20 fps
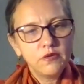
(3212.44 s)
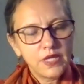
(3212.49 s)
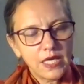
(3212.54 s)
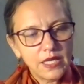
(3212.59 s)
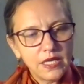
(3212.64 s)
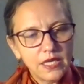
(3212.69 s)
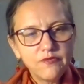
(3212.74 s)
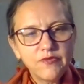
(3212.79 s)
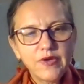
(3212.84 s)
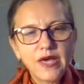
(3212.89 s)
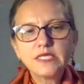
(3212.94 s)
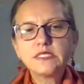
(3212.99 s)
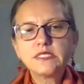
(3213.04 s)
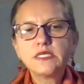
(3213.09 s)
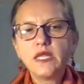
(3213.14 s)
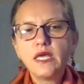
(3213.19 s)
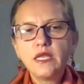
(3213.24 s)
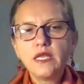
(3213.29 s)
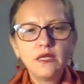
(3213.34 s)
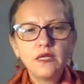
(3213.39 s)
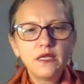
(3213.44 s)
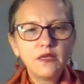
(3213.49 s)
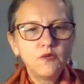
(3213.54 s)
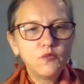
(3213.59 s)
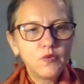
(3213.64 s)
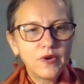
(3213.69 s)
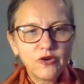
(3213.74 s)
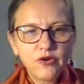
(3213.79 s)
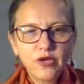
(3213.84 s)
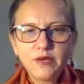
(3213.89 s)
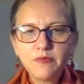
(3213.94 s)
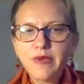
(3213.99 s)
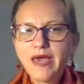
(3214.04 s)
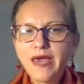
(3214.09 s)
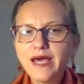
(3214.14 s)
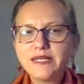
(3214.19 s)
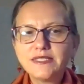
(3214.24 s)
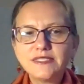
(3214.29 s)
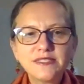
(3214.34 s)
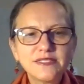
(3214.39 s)
getting vaccinated, wearing
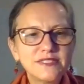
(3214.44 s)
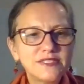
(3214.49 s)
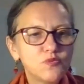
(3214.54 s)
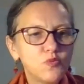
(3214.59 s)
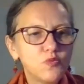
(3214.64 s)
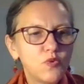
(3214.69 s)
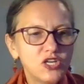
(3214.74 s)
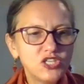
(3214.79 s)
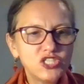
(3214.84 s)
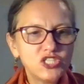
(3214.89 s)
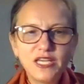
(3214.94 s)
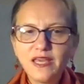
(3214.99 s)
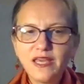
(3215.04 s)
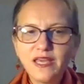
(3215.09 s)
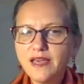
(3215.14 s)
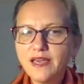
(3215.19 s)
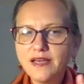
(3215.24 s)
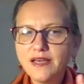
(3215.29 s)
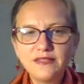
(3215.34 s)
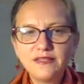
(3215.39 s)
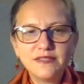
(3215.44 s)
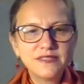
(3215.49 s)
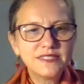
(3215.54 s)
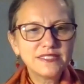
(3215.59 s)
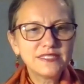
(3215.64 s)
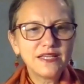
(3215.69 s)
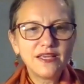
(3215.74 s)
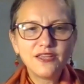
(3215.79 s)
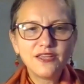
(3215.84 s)
masks, washing hands,